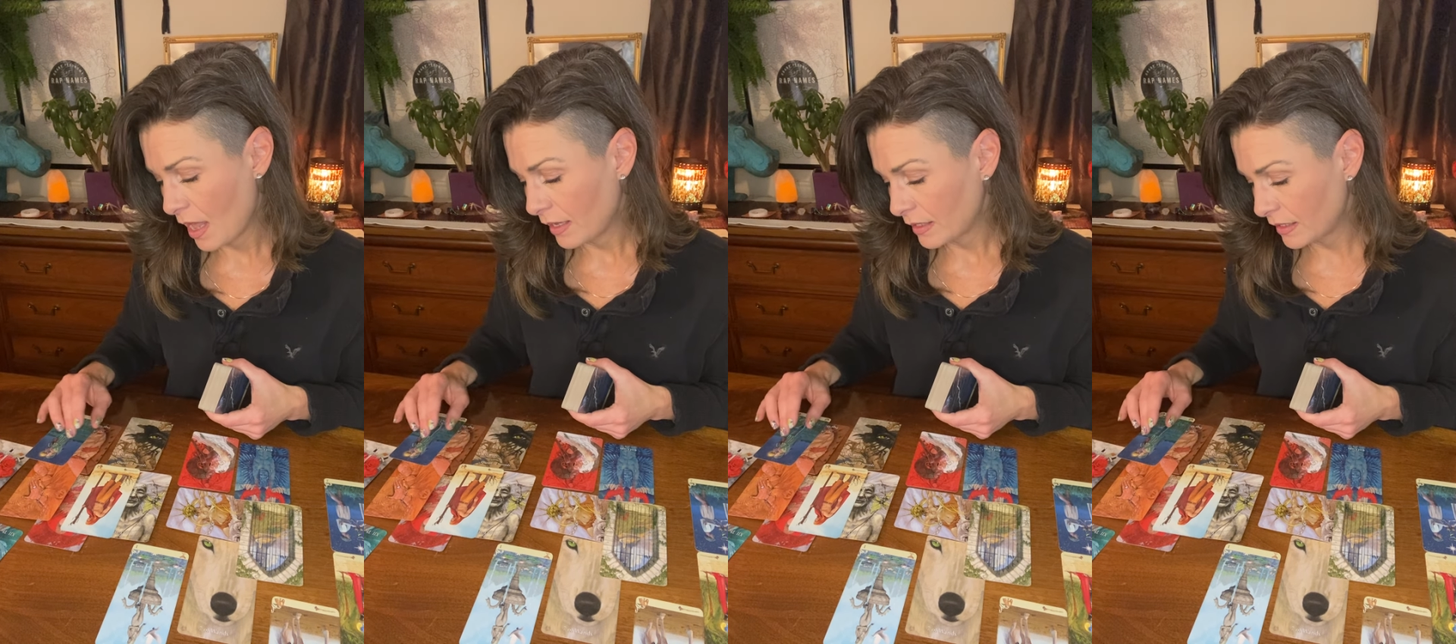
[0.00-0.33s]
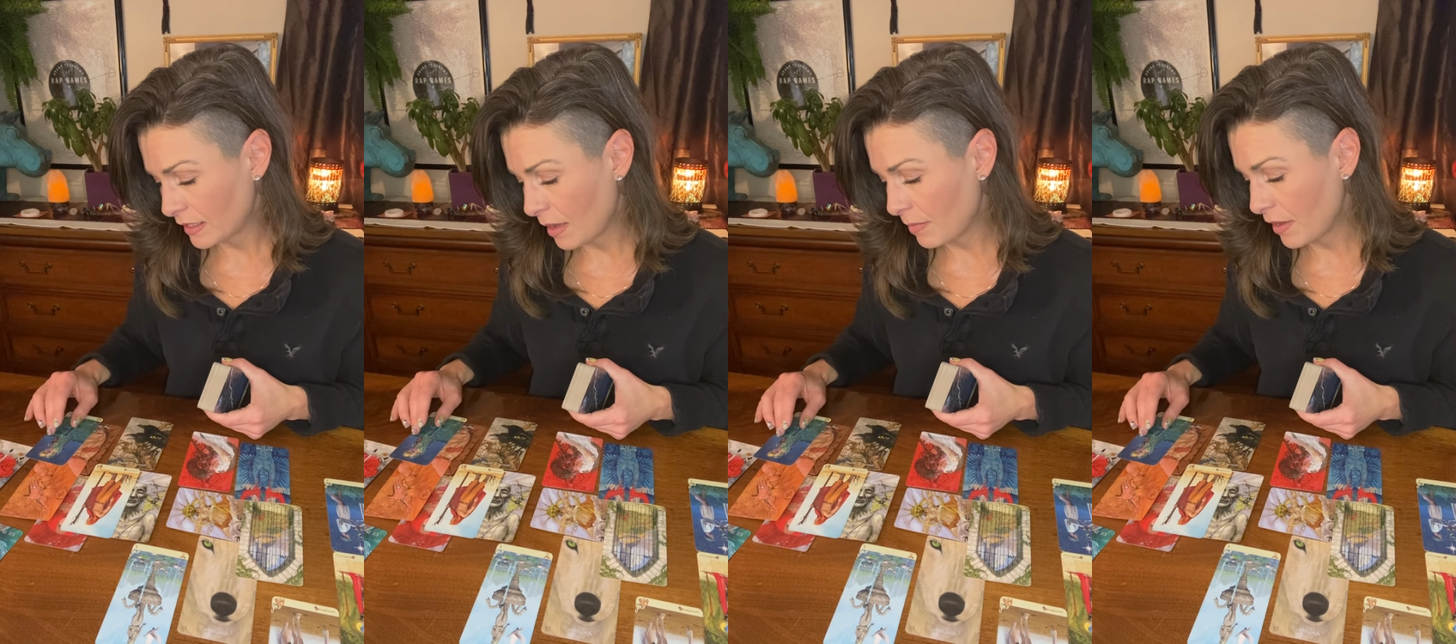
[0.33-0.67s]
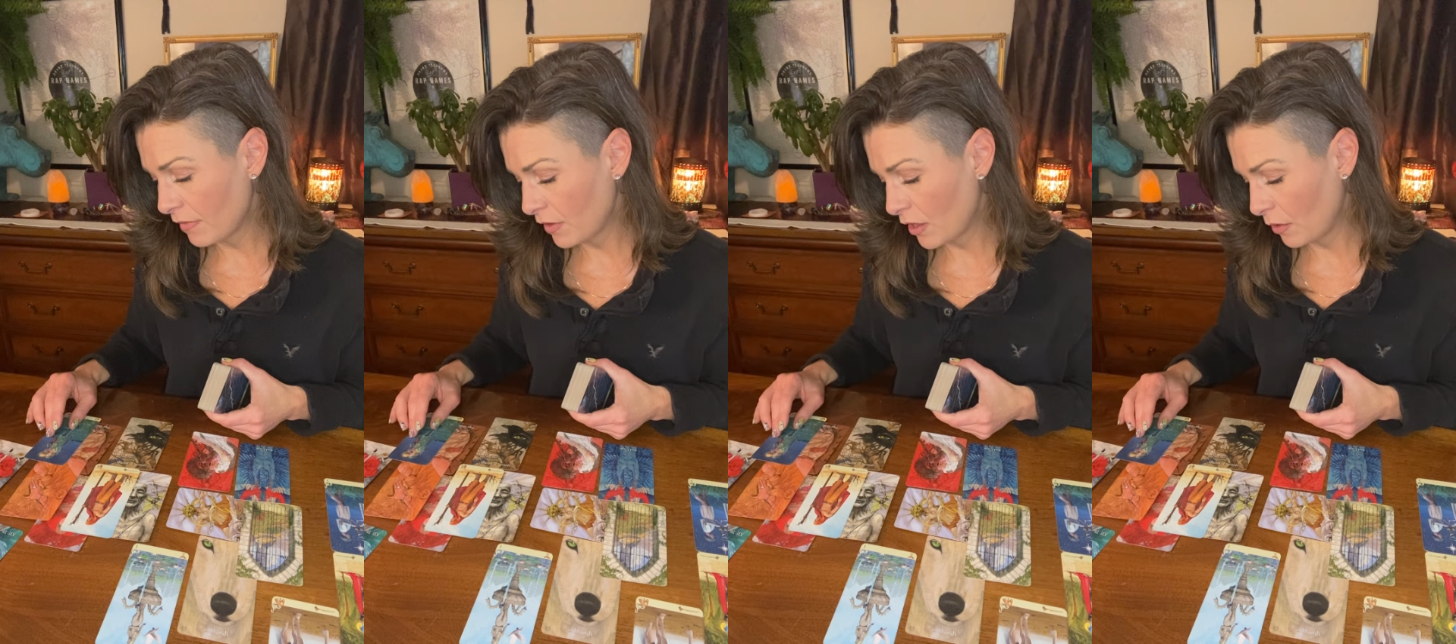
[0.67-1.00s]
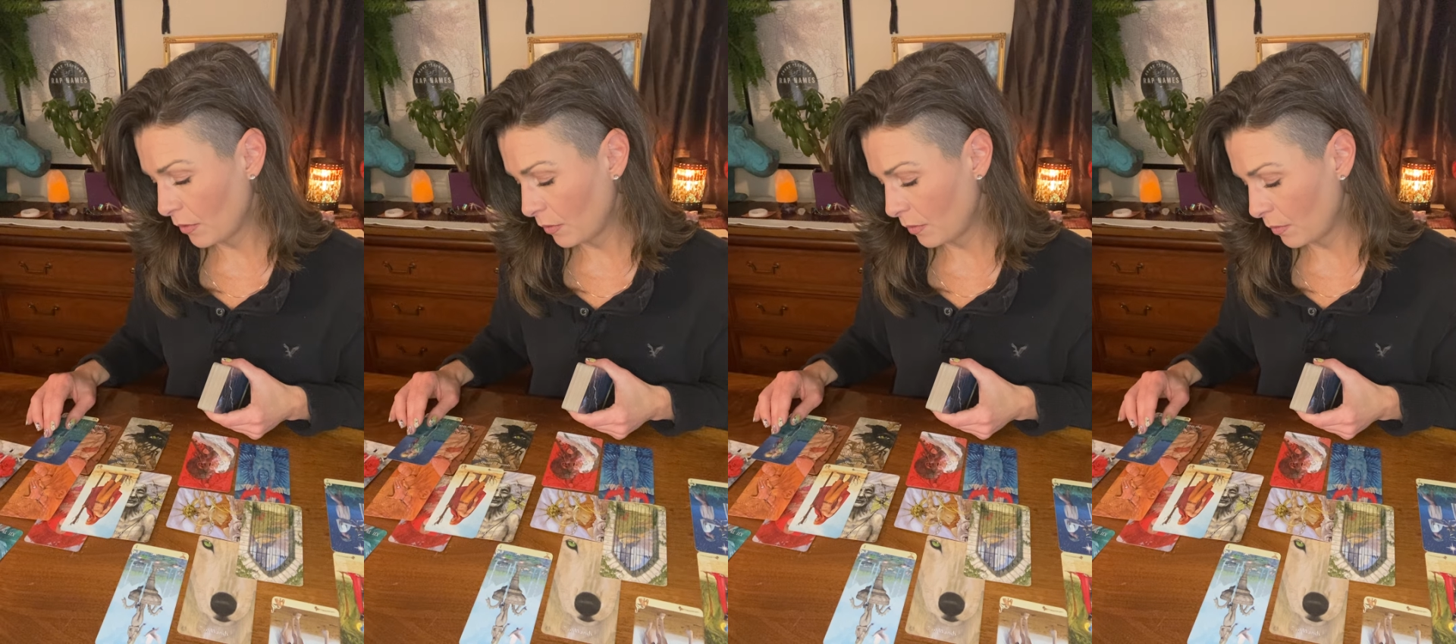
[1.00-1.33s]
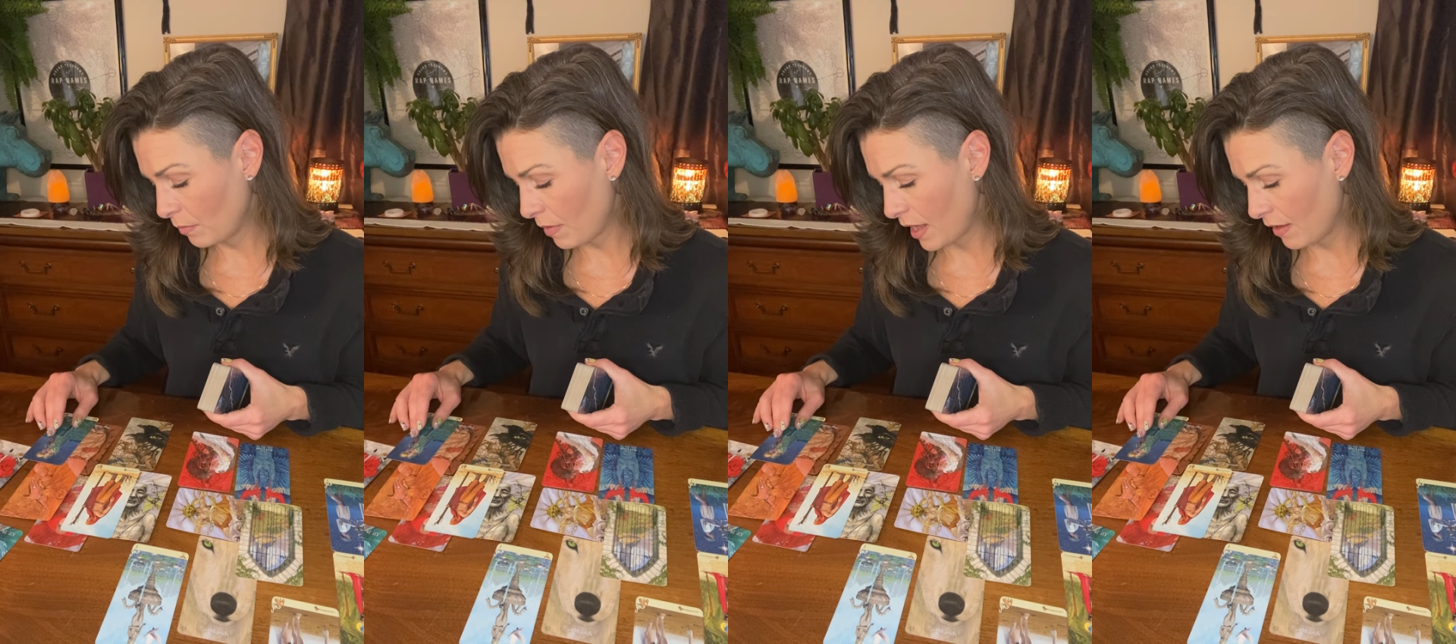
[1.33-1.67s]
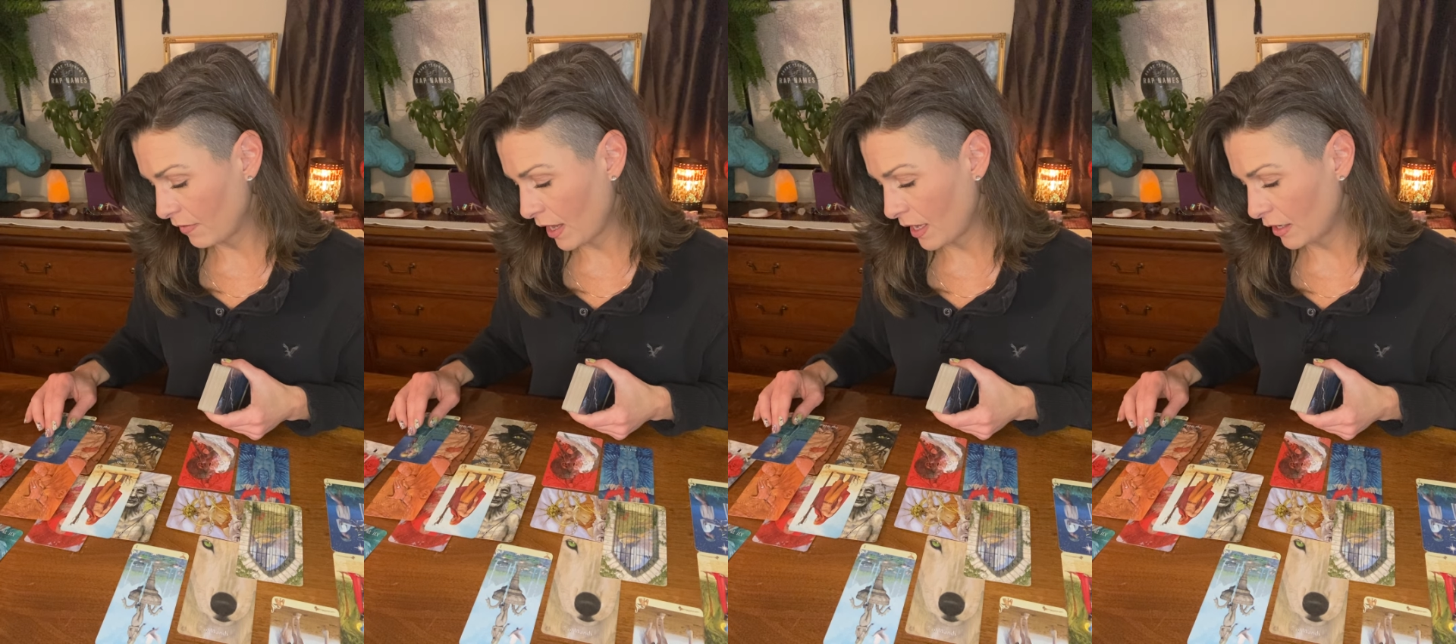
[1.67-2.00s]
some of you may have
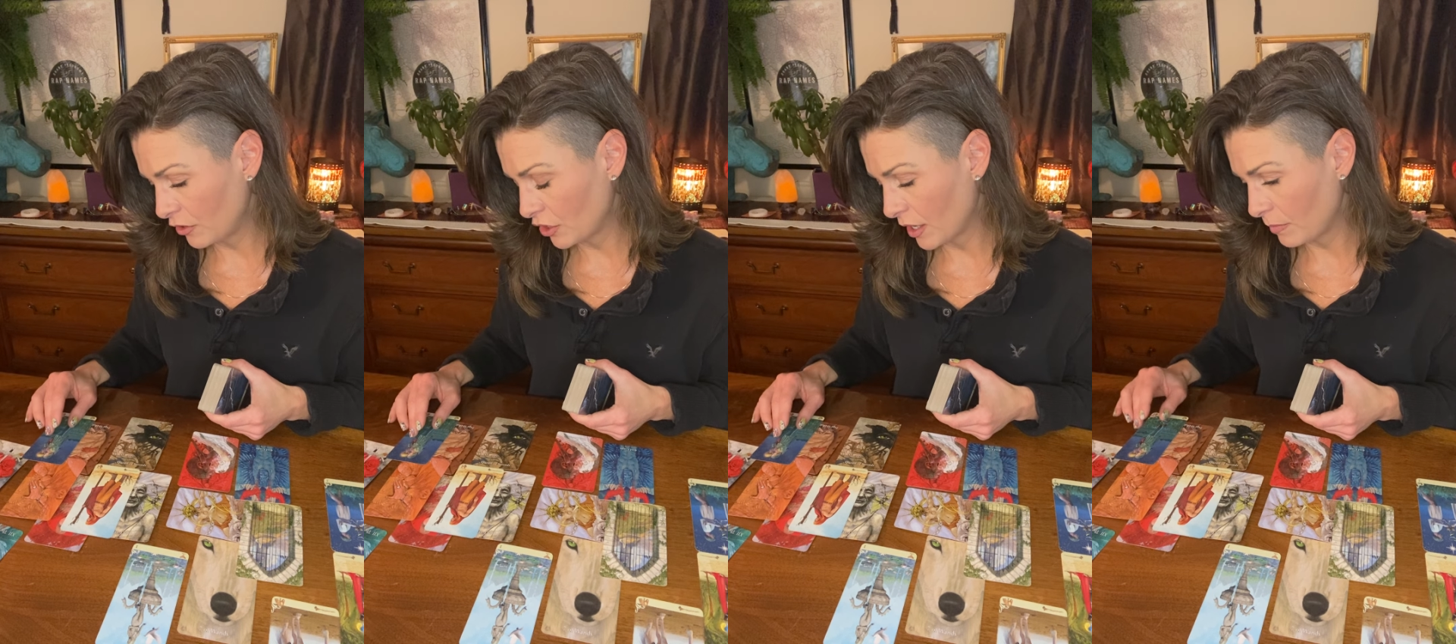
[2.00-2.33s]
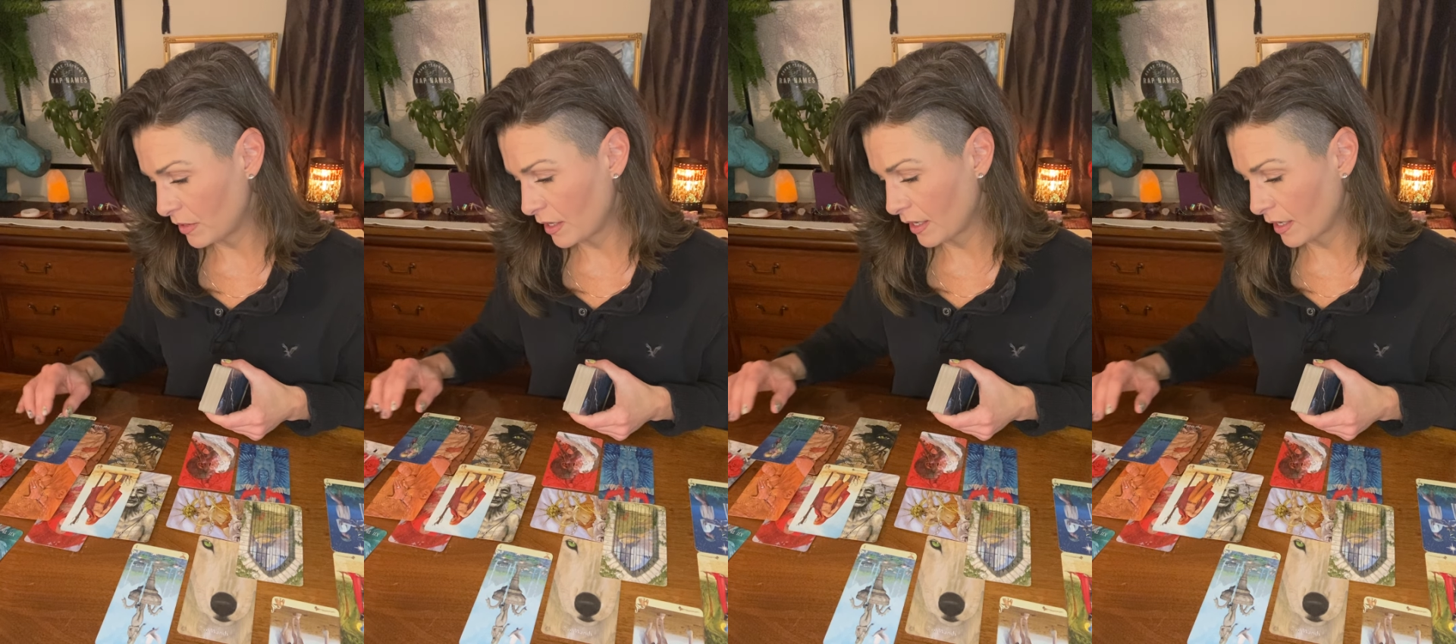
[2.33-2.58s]
kind of jumped